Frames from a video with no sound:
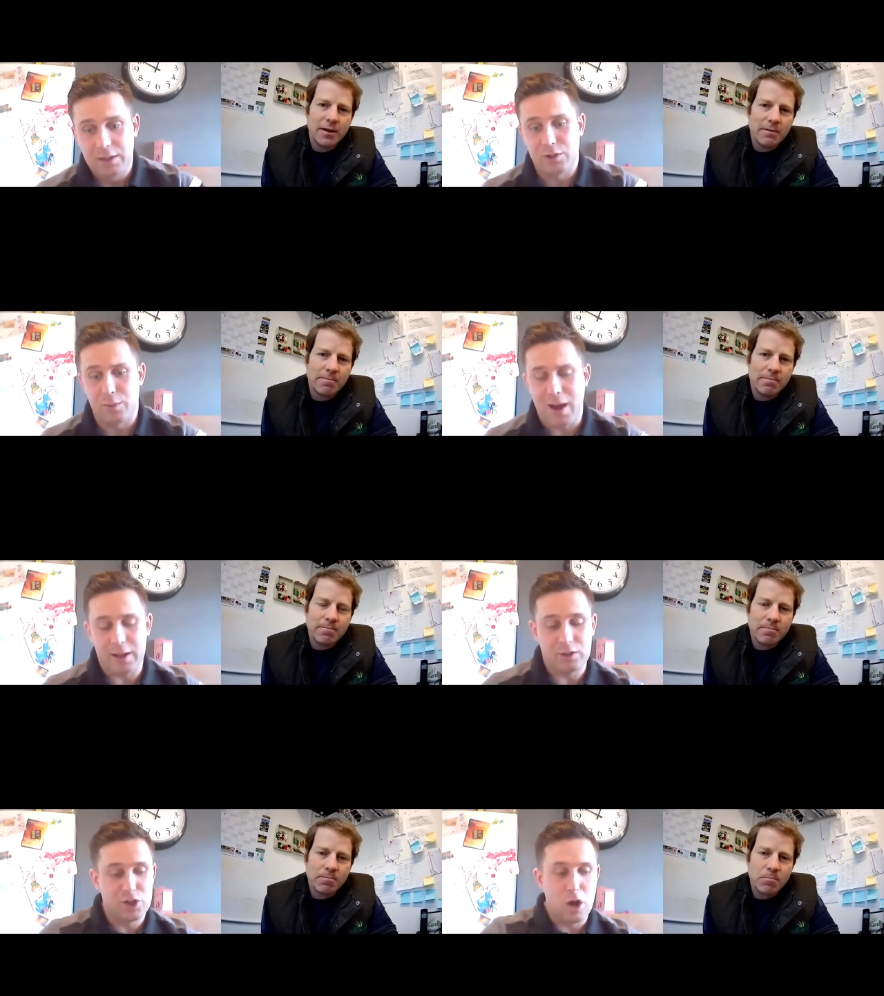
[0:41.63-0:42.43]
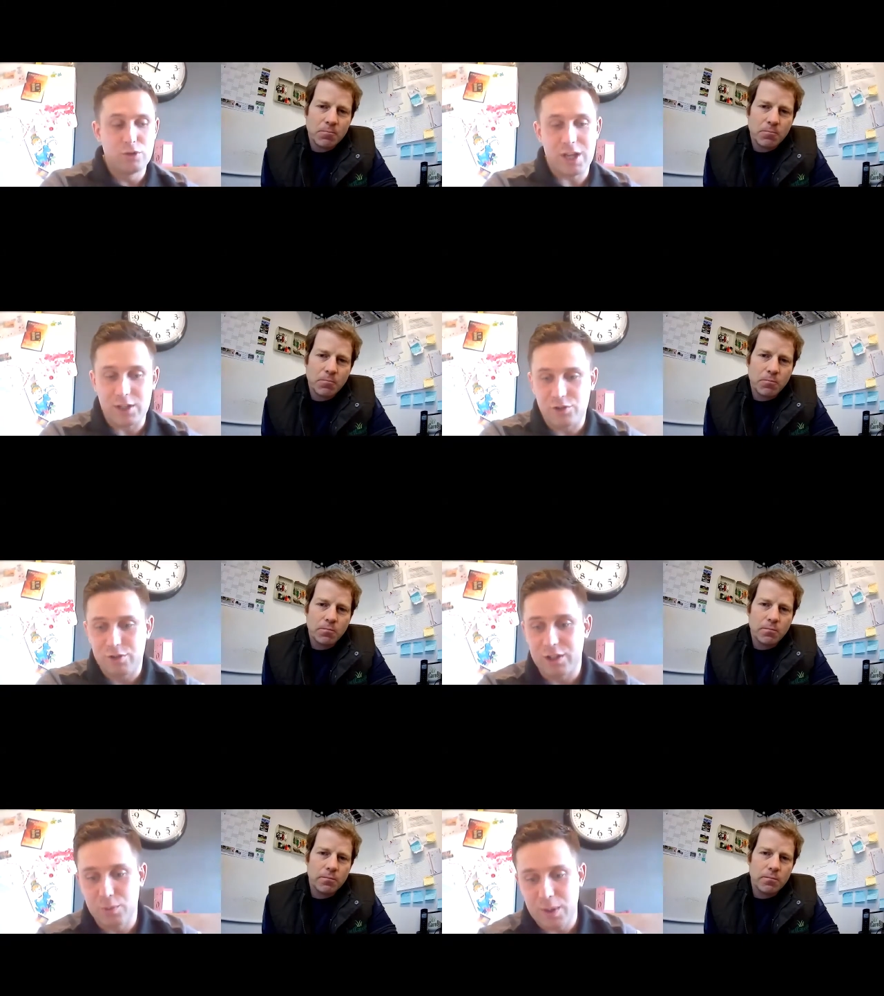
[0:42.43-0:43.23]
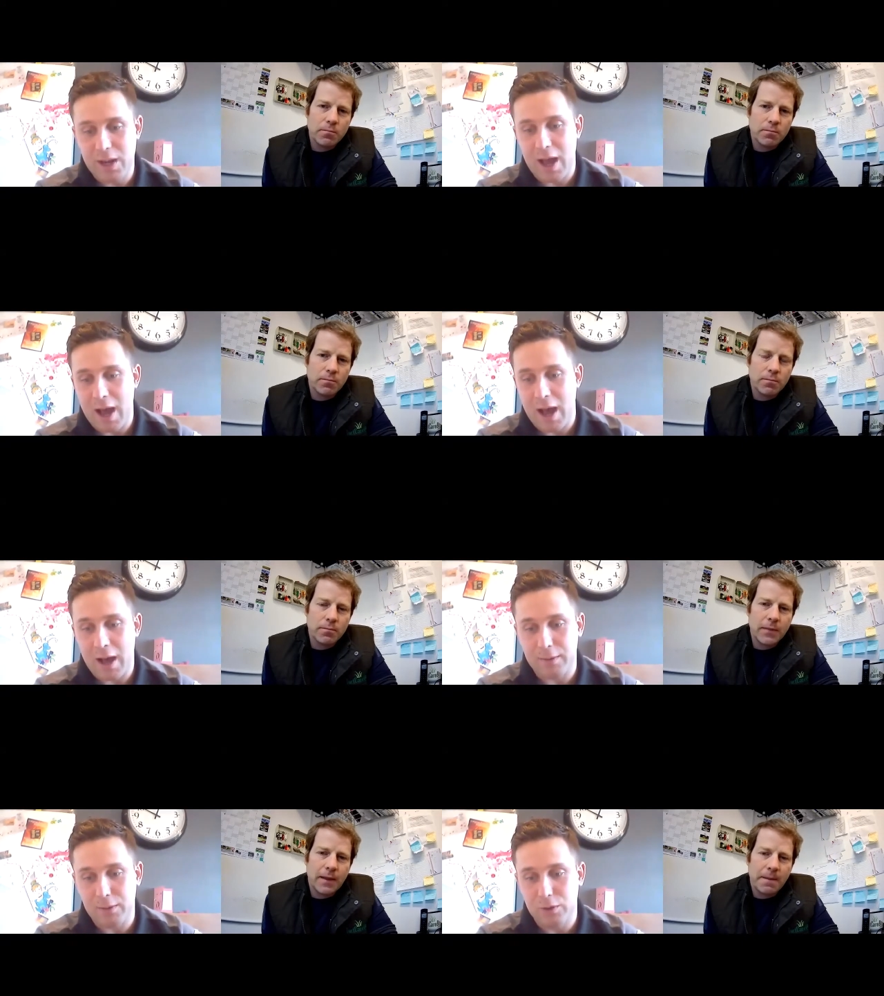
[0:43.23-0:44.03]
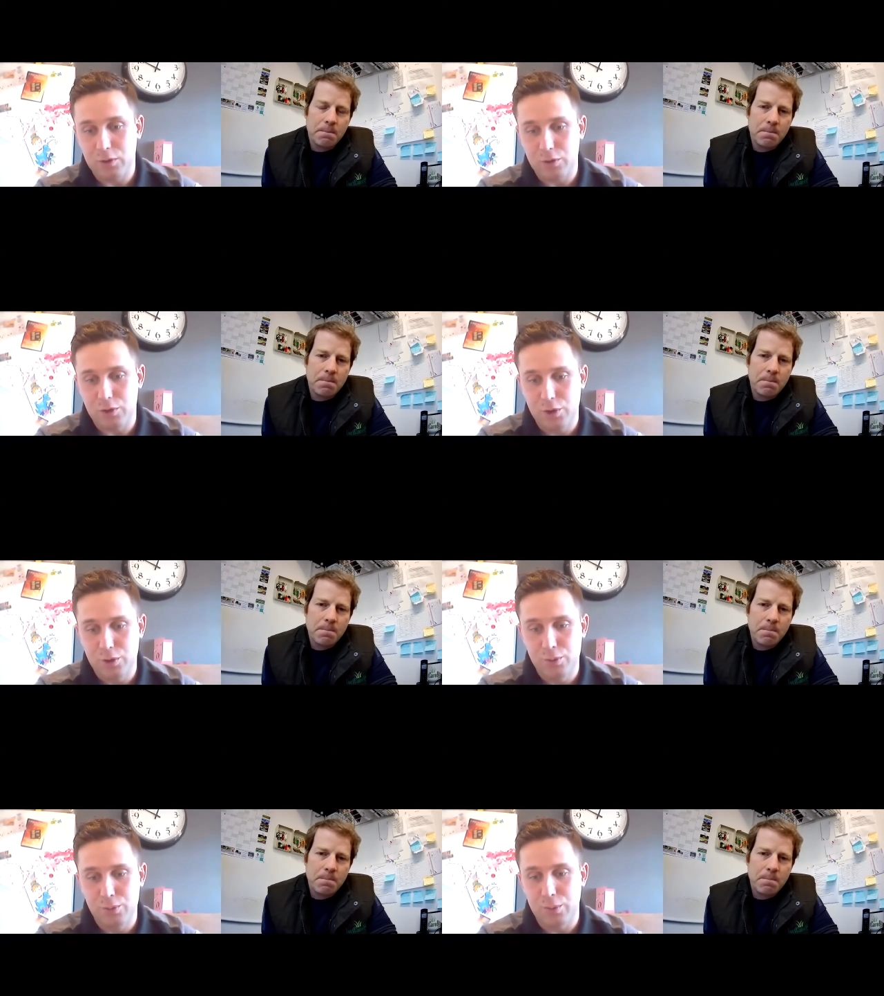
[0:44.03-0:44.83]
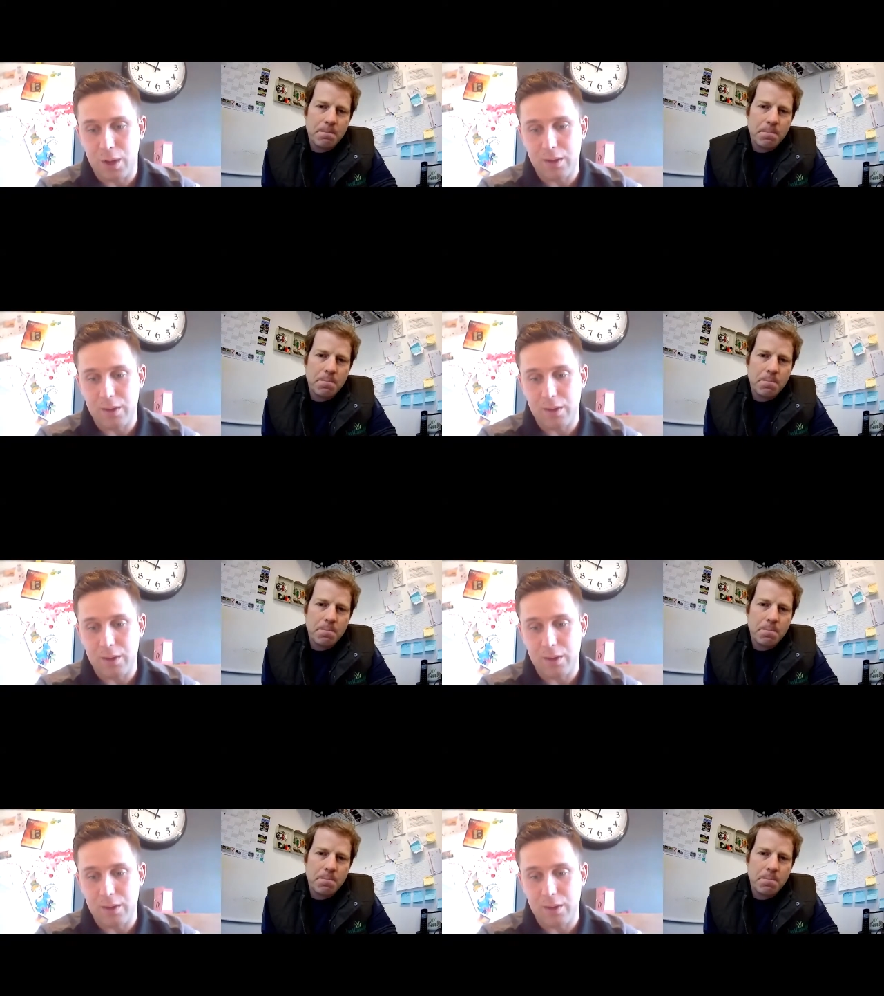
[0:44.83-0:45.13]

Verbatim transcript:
Speaker 1: So at Towcestrians, we are two,